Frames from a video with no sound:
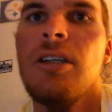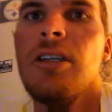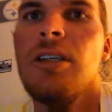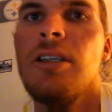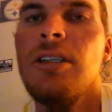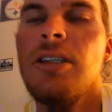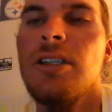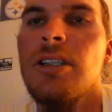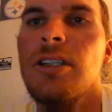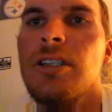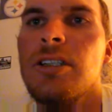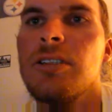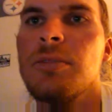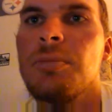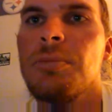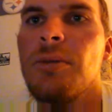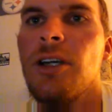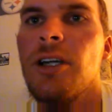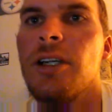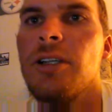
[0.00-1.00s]
Hey guys,
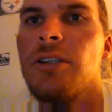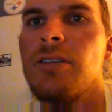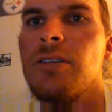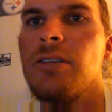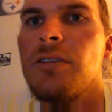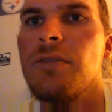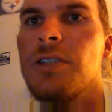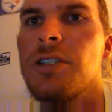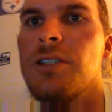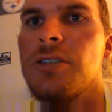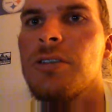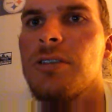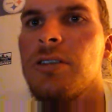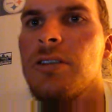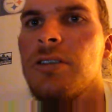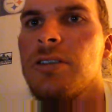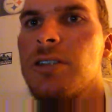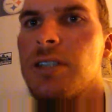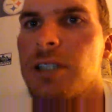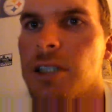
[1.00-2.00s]
Brian delivers you the
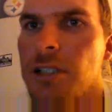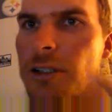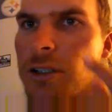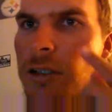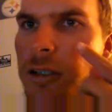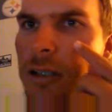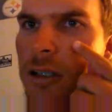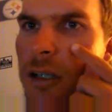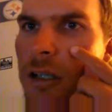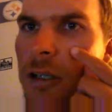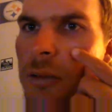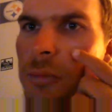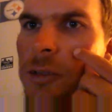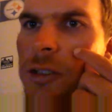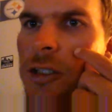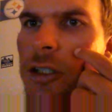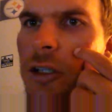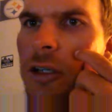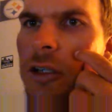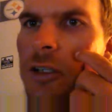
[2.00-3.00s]
goods here. I'm
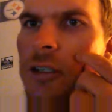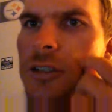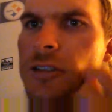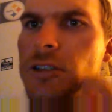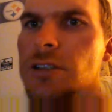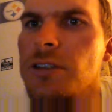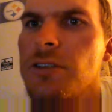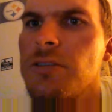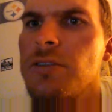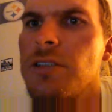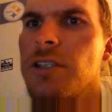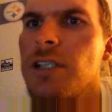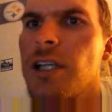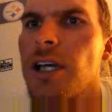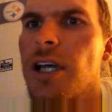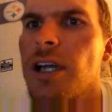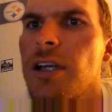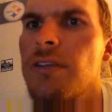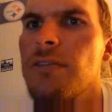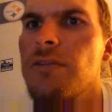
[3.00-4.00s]
returning to you
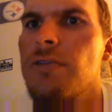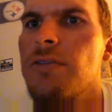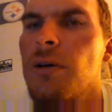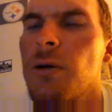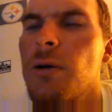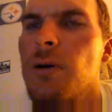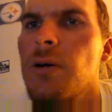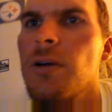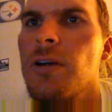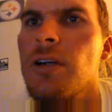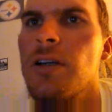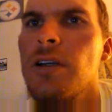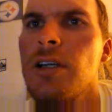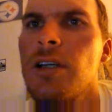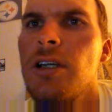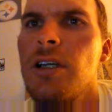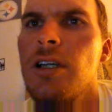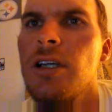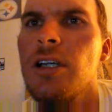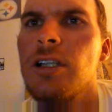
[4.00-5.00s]
tonight for
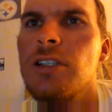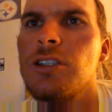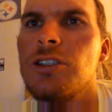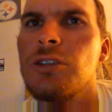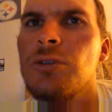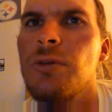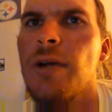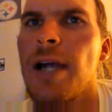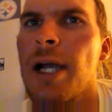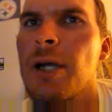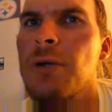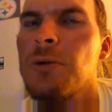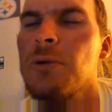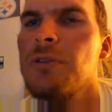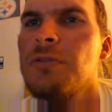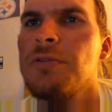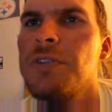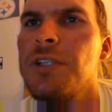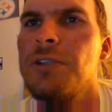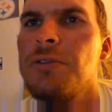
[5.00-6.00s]
a track
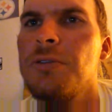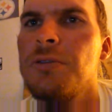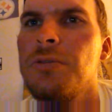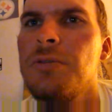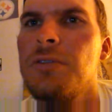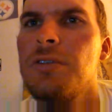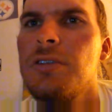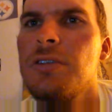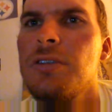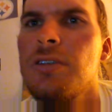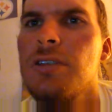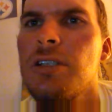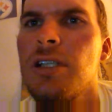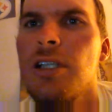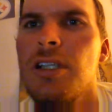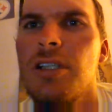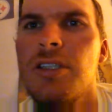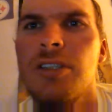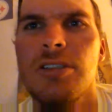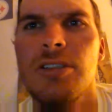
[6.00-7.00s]
review that
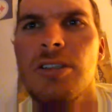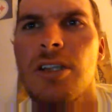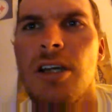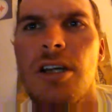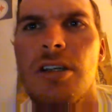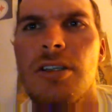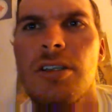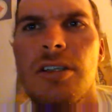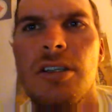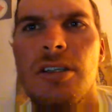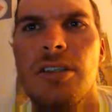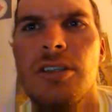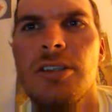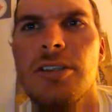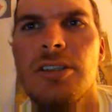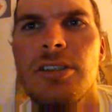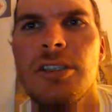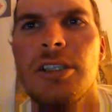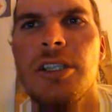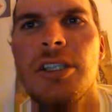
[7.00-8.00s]
I just got done
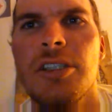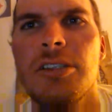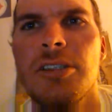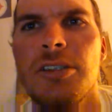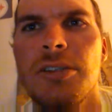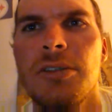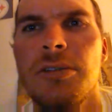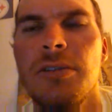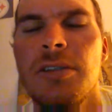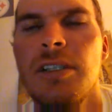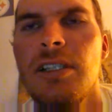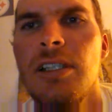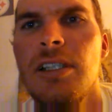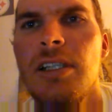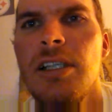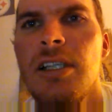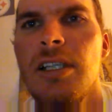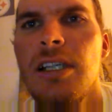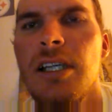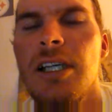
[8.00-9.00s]
listening to.
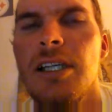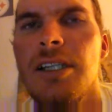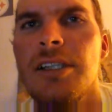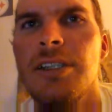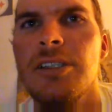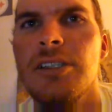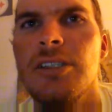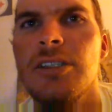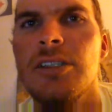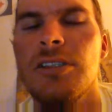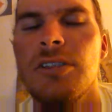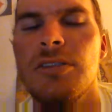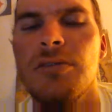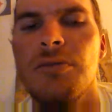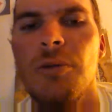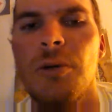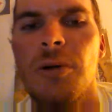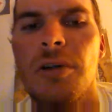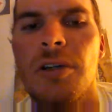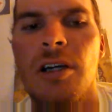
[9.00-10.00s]
And this is
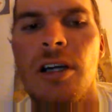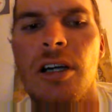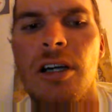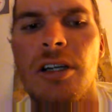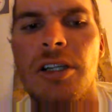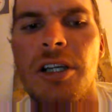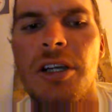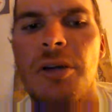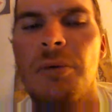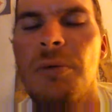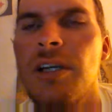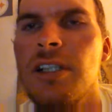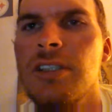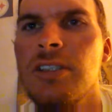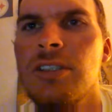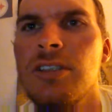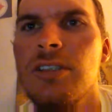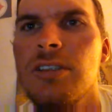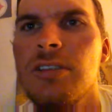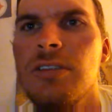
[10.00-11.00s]
for Kanye
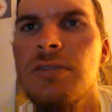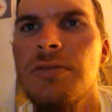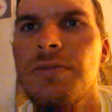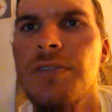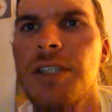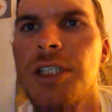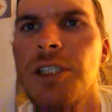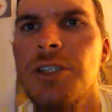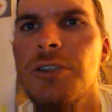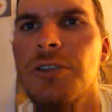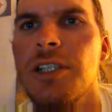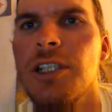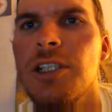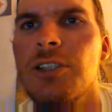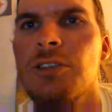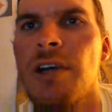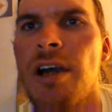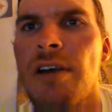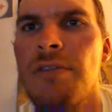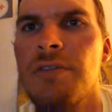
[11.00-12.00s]
West featuring
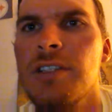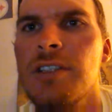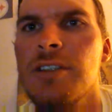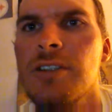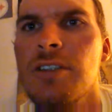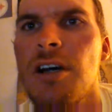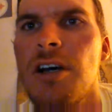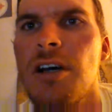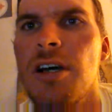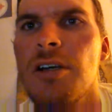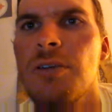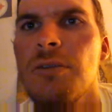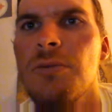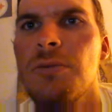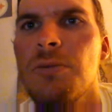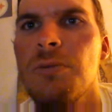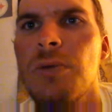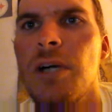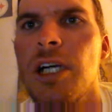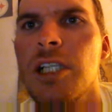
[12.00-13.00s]
Travis Scott,
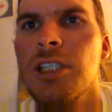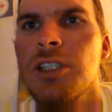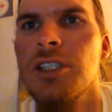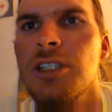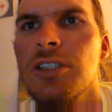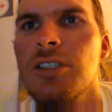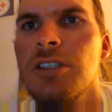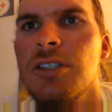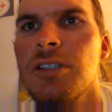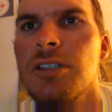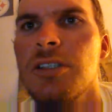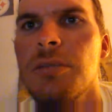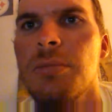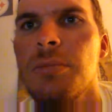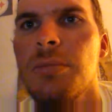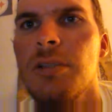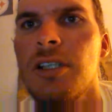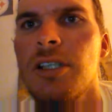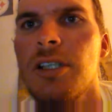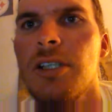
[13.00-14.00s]
Wash Us in the
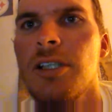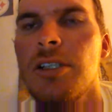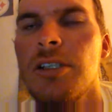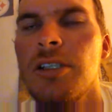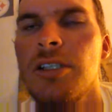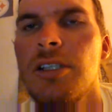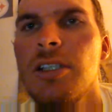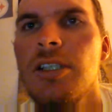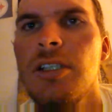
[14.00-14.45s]
Blood,